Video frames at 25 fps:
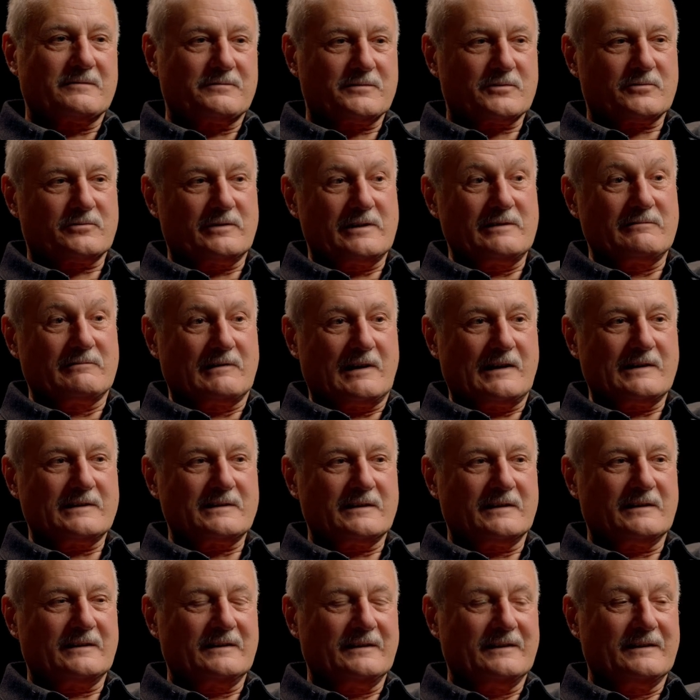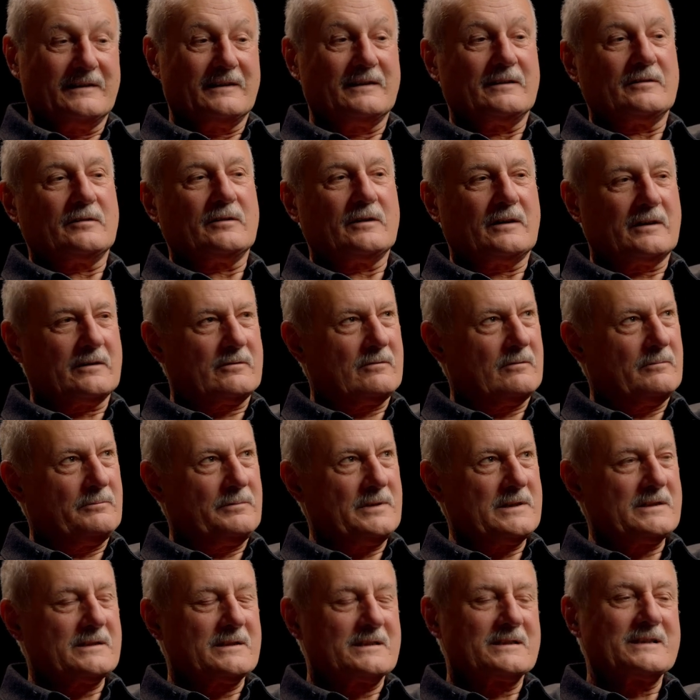of screenwriting, I call it
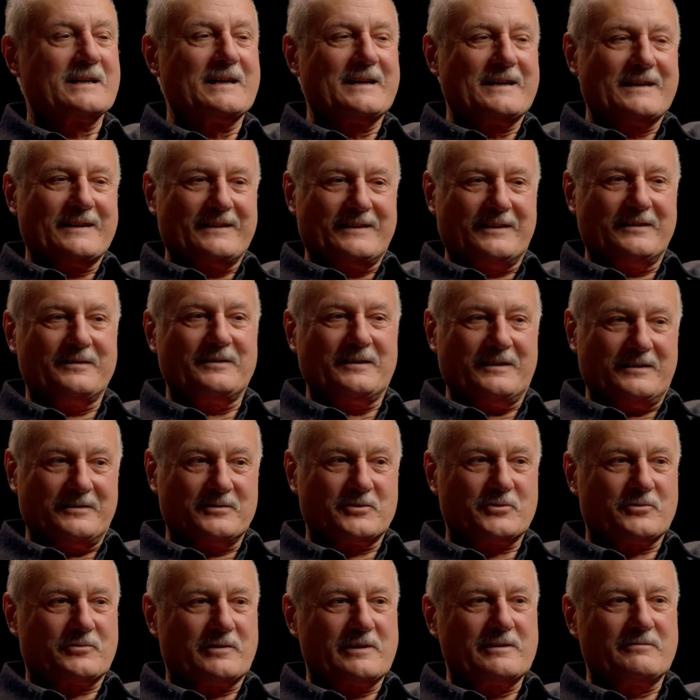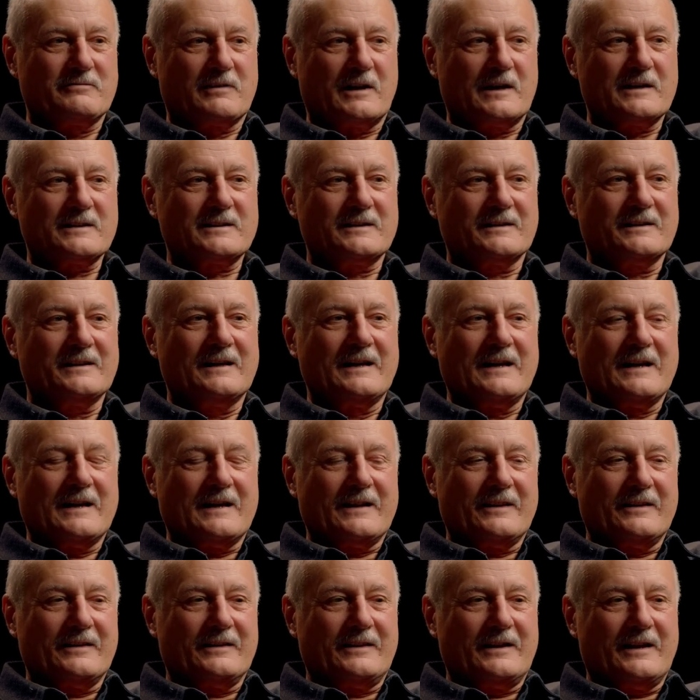business, uh, in screenwriting,
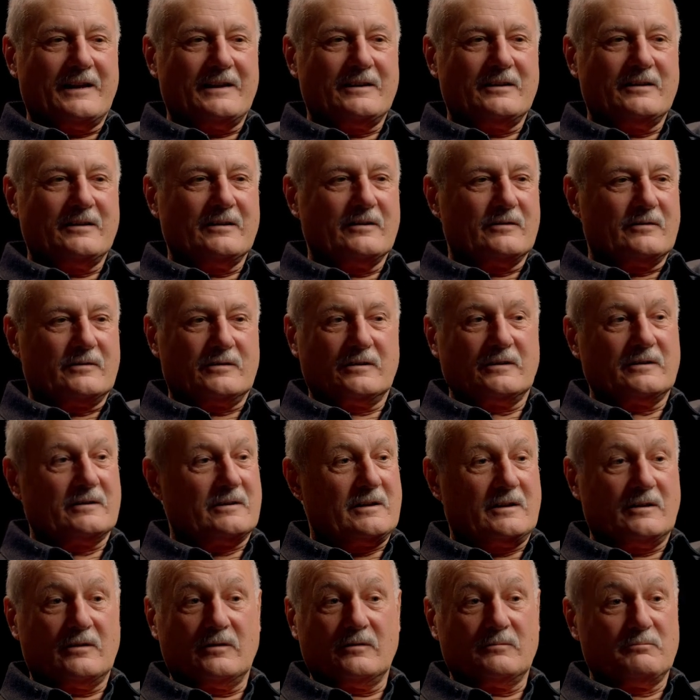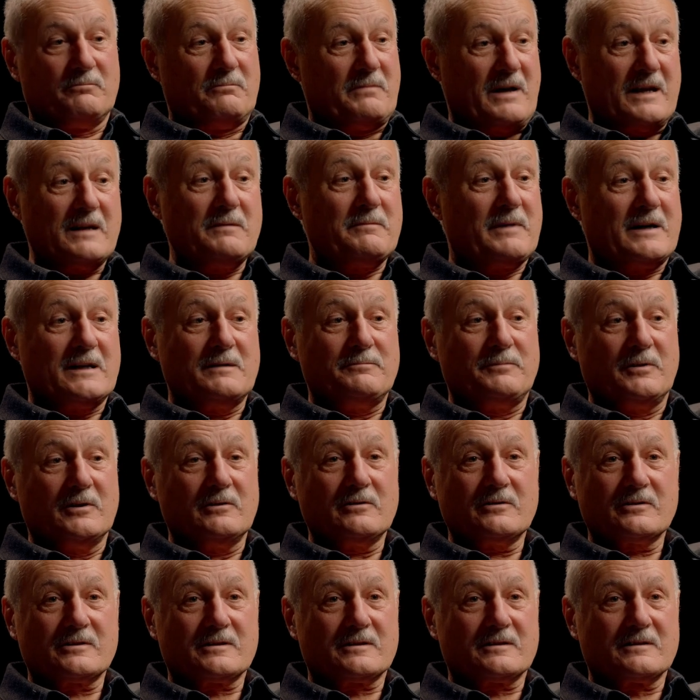mm. then th there are many, many
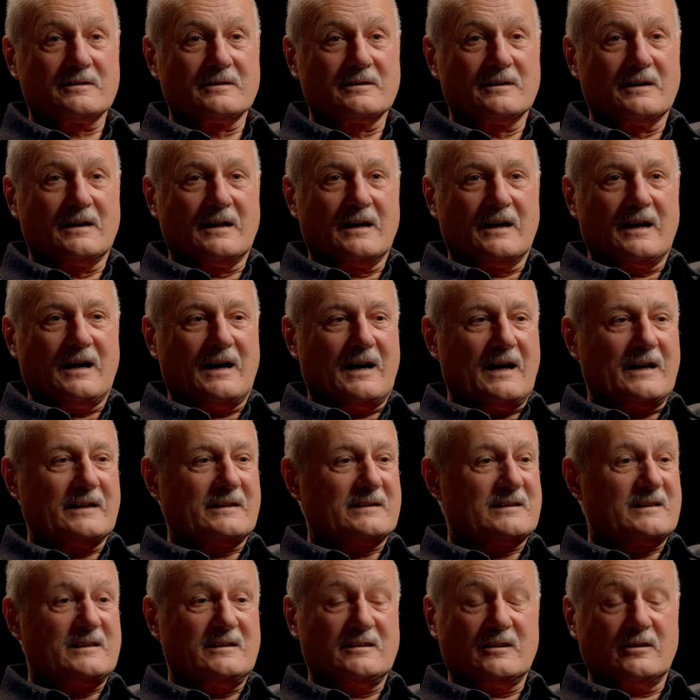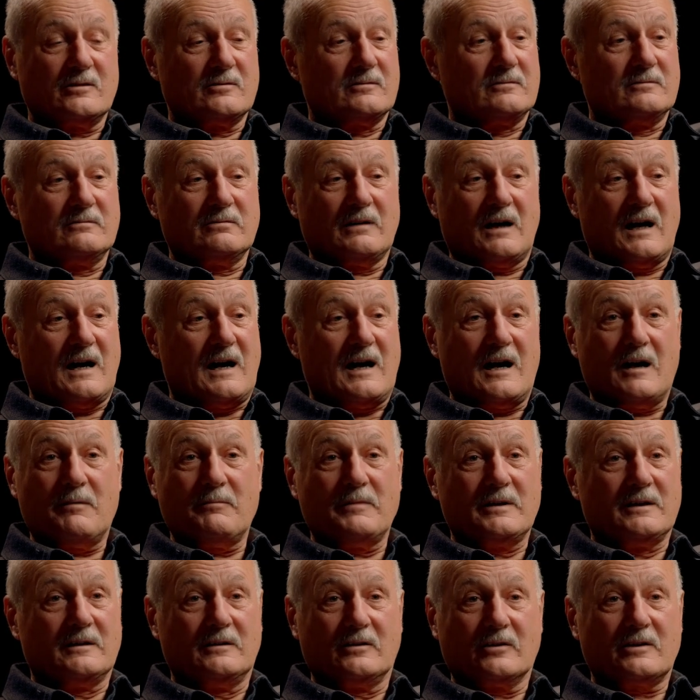books. I see no harm
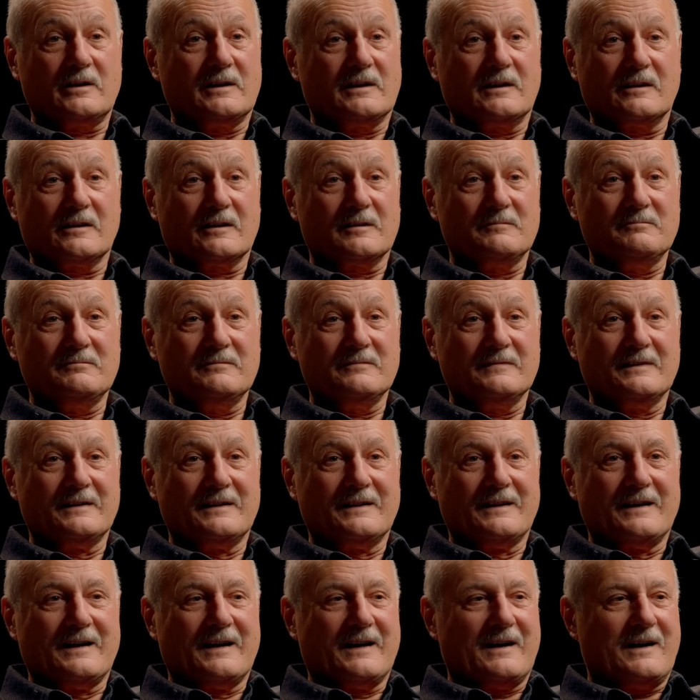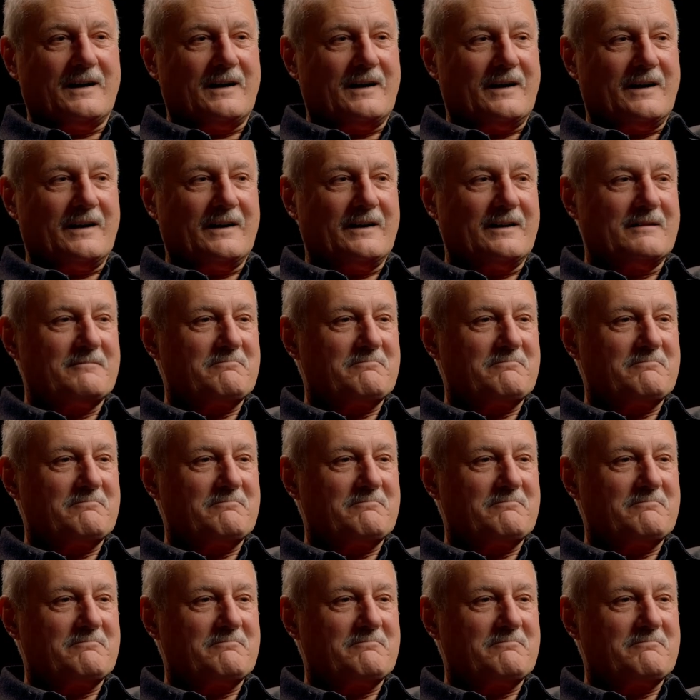in looking at them. I,